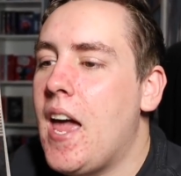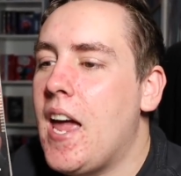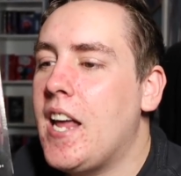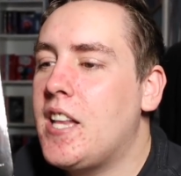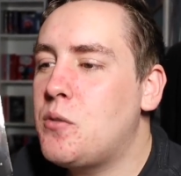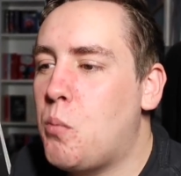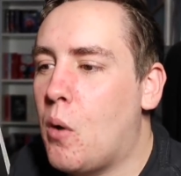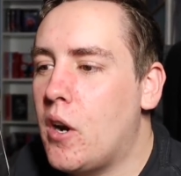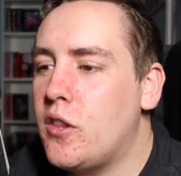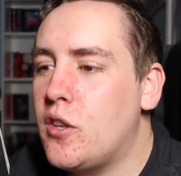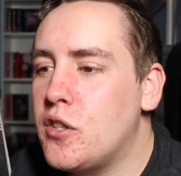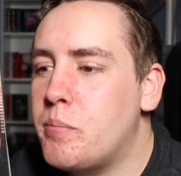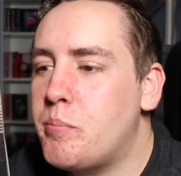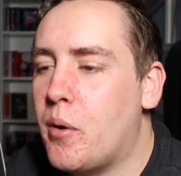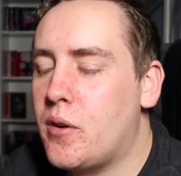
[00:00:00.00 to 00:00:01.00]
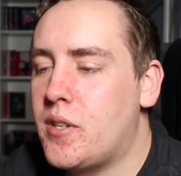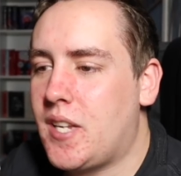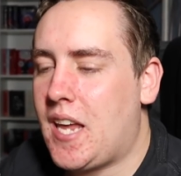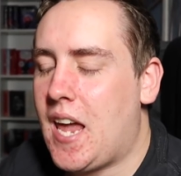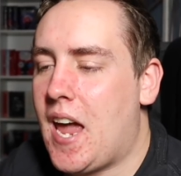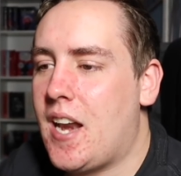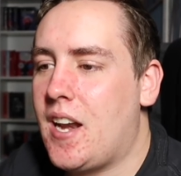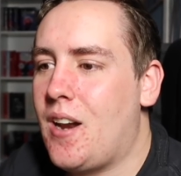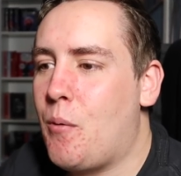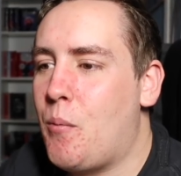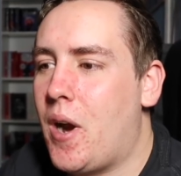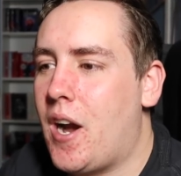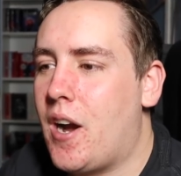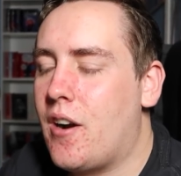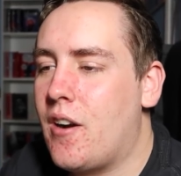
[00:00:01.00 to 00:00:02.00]
it's one of those books again
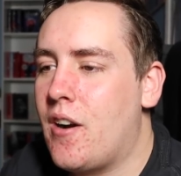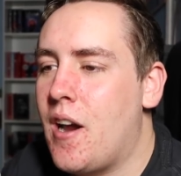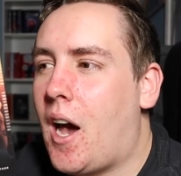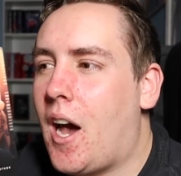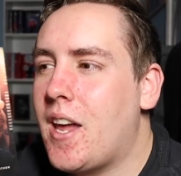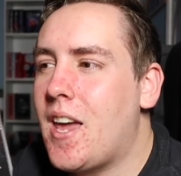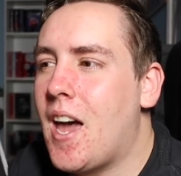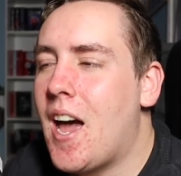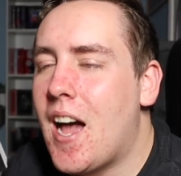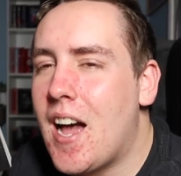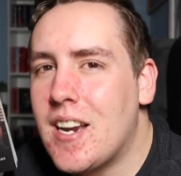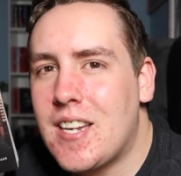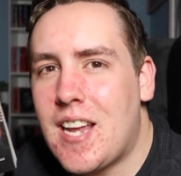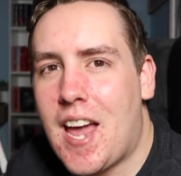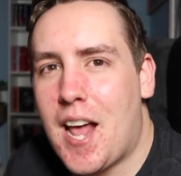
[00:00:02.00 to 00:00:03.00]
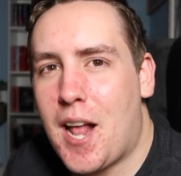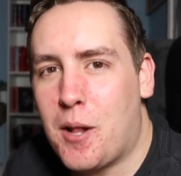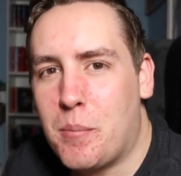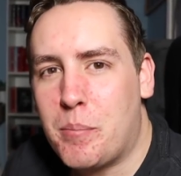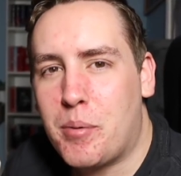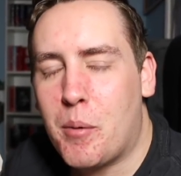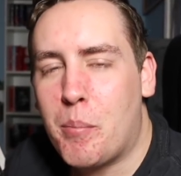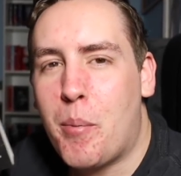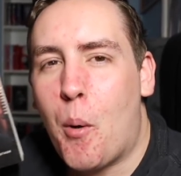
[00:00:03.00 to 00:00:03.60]
where I can't help